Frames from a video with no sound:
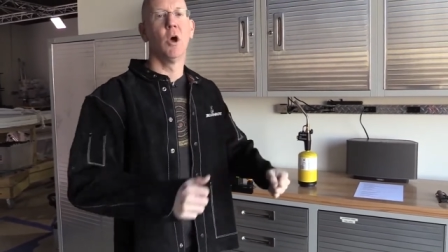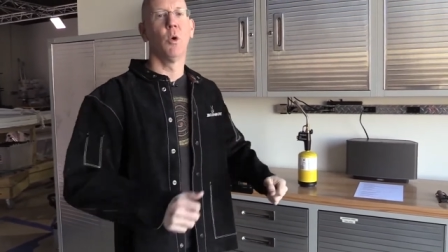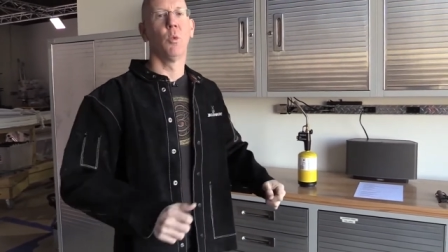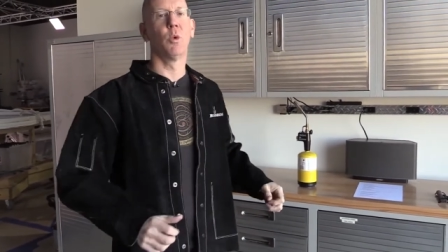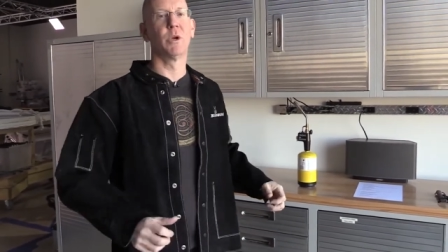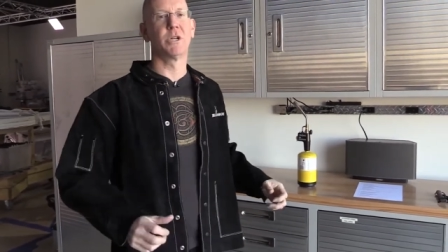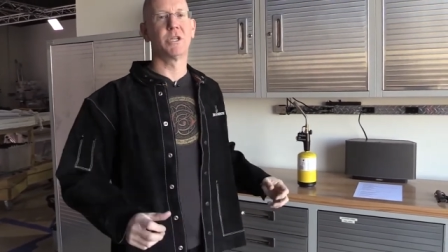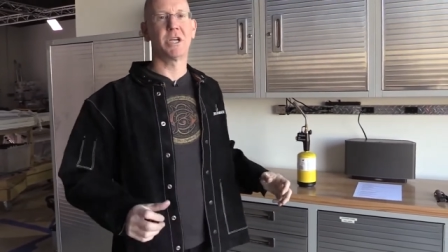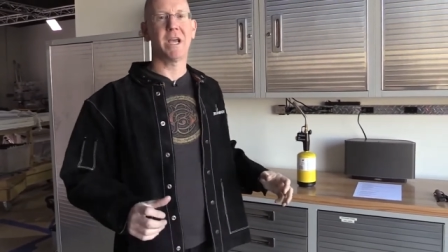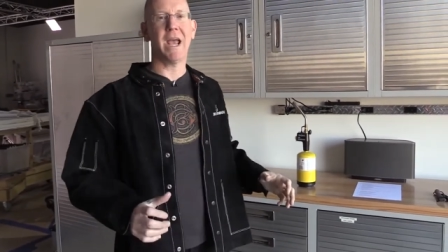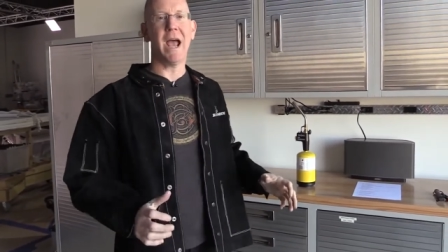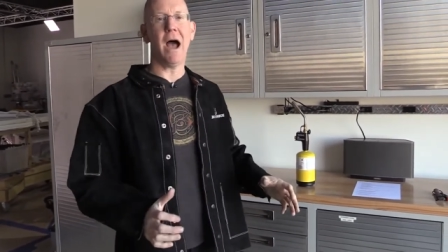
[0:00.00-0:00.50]

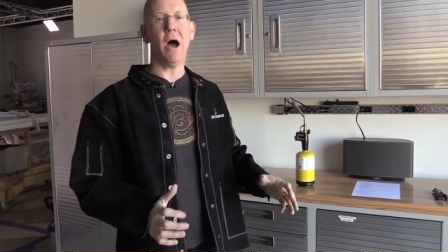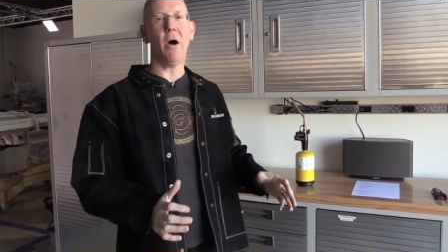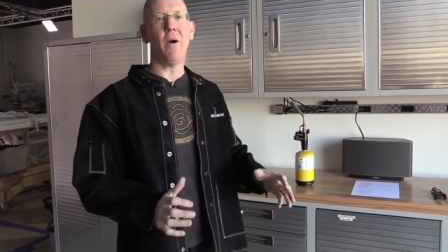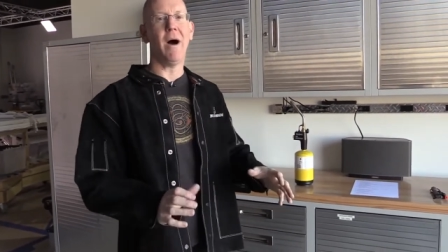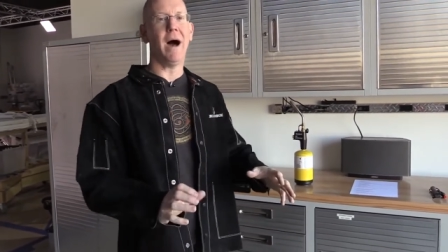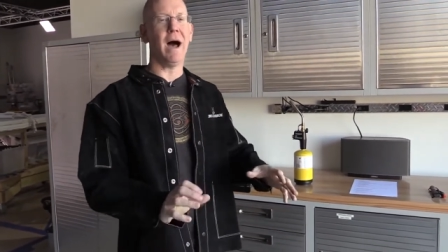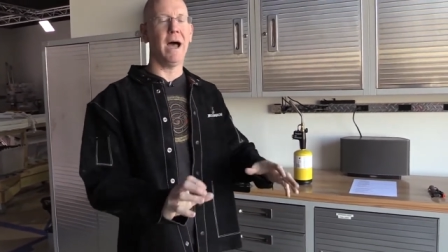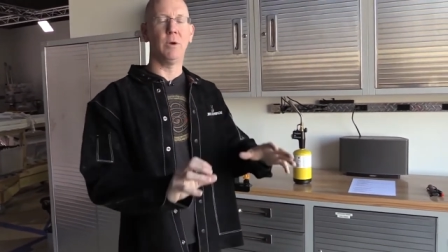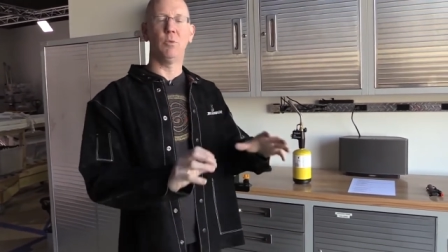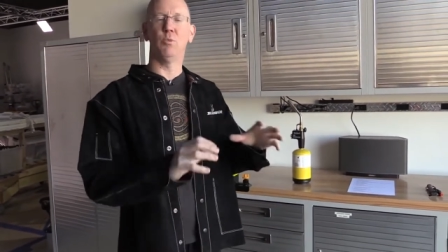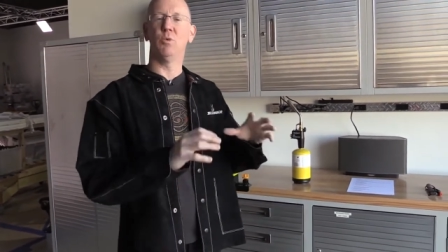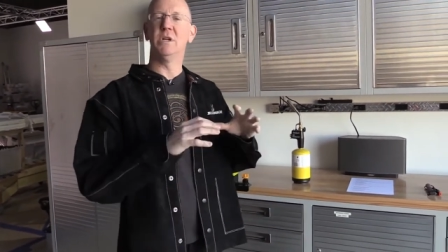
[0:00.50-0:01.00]
which
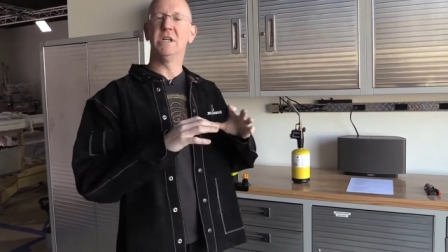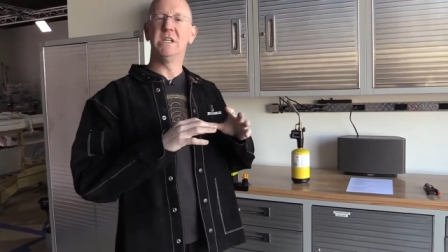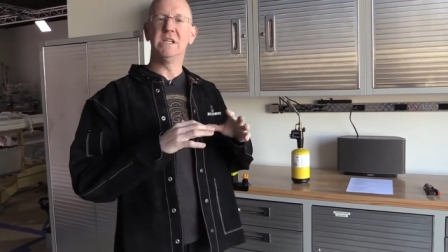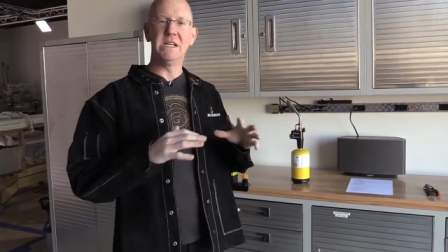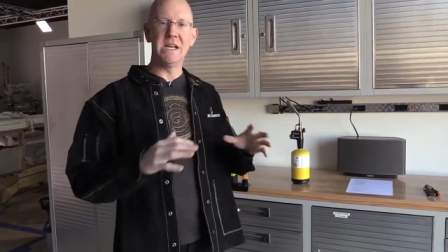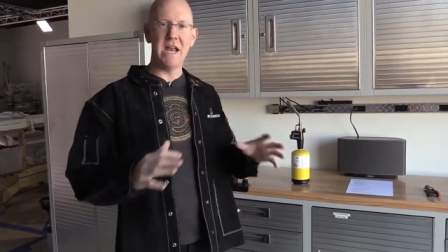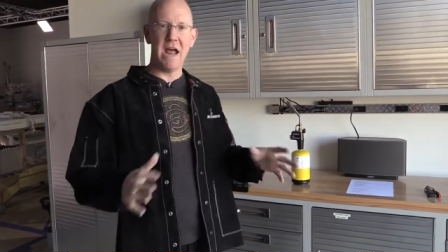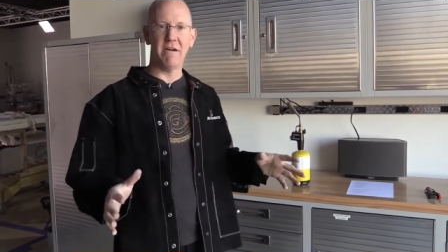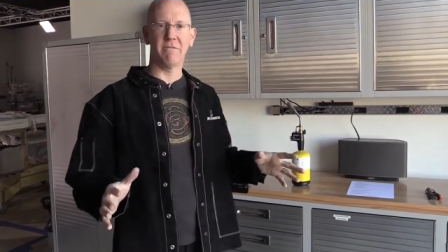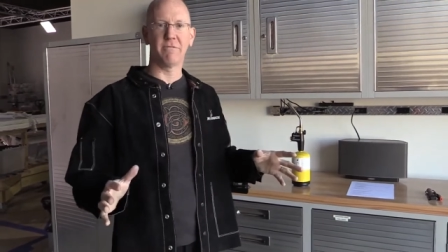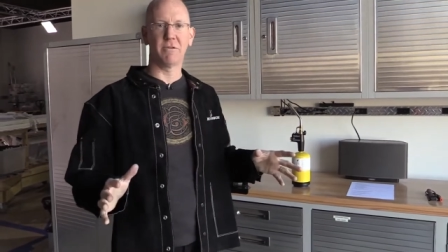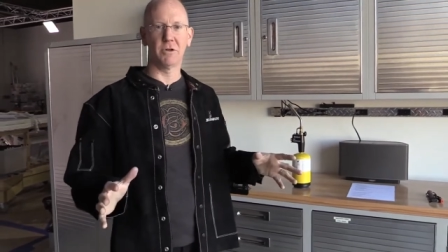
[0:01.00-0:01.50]
cowhide would
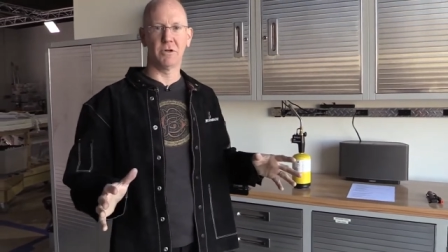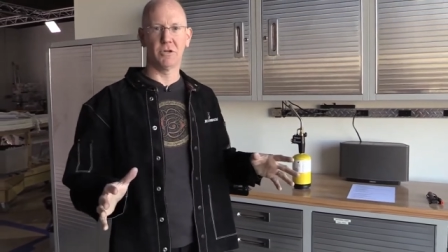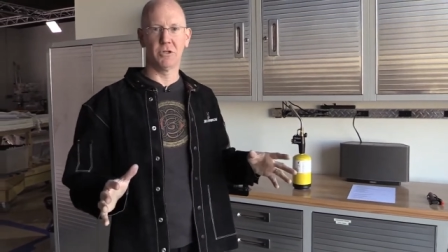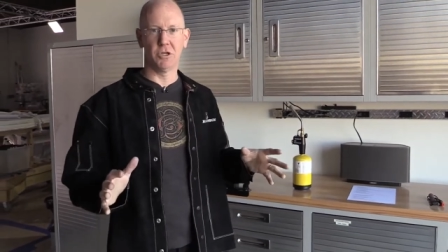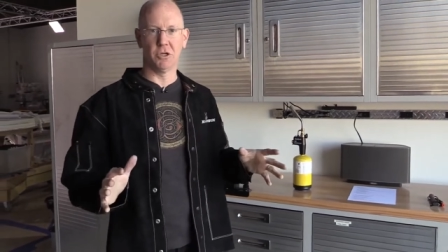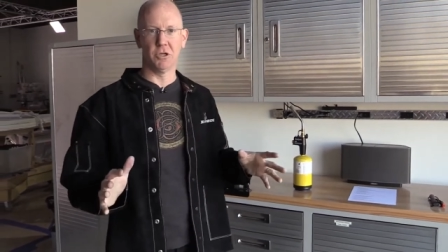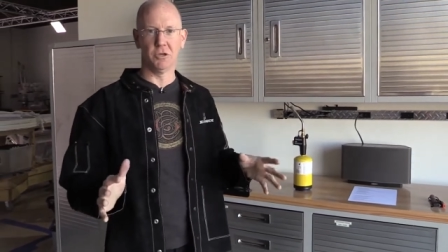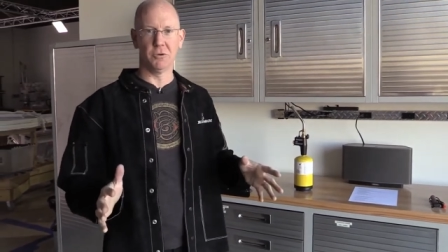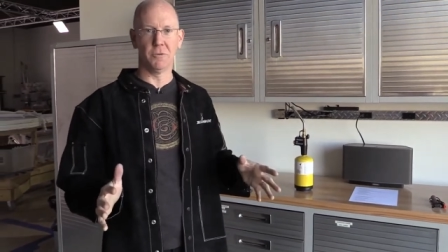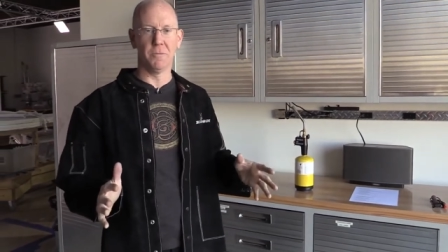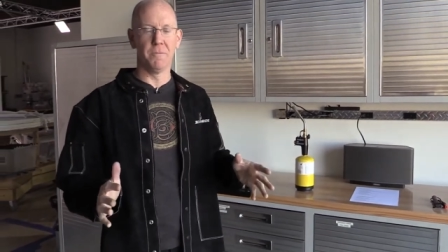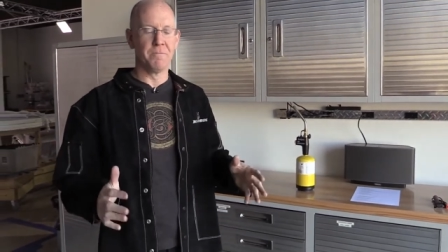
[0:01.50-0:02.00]
never
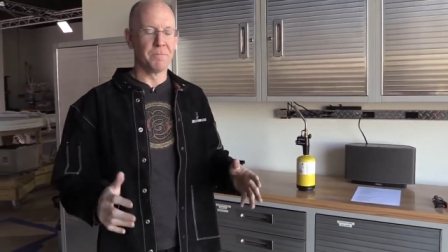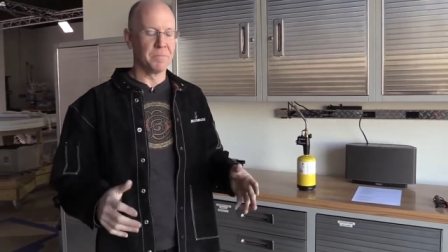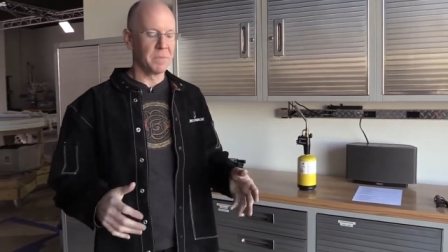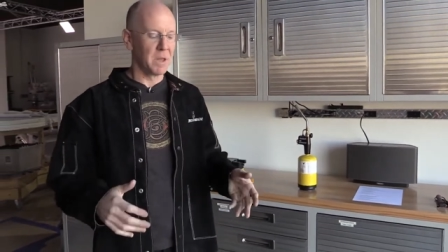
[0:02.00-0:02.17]
do.